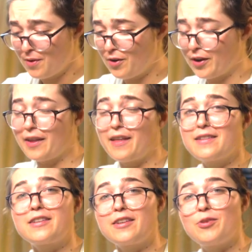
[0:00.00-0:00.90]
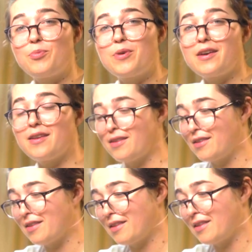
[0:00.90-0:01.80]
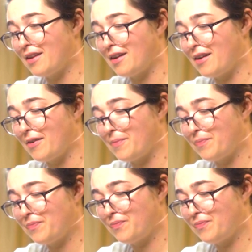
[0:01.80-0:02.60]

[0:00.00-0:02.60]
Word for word: Okay, that's going to be the